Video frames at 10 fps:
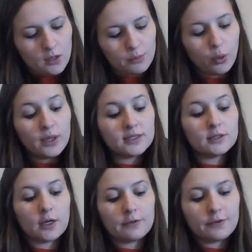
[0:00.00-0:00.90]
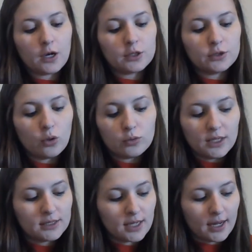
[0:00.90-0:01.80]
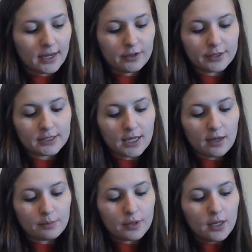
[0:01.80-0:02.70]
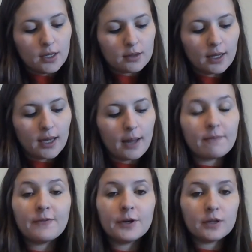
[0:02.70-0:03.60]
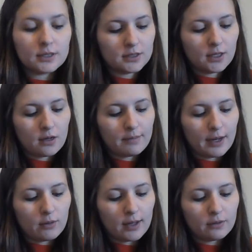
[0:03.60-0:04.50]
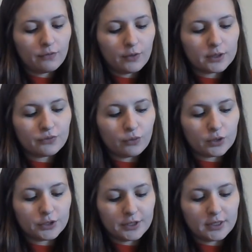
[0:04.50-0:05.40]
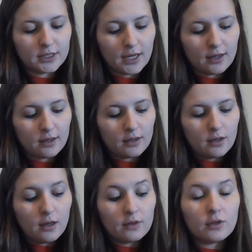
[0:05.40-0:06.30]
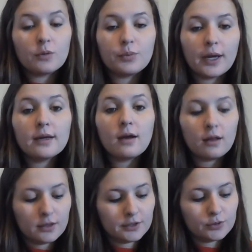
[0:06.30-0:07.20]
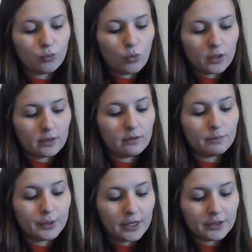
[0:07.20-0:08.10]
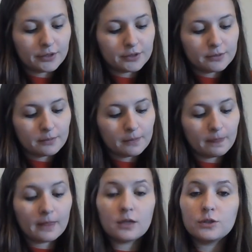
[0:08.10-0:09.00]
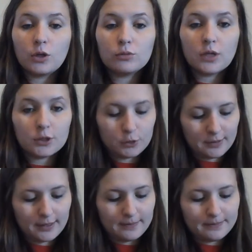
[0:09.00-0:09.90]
Poison dart frogs don't need to hide or escape. They hop fearlessly about on the forest floor during the day. Their bright colors warn predators. Don't touch me.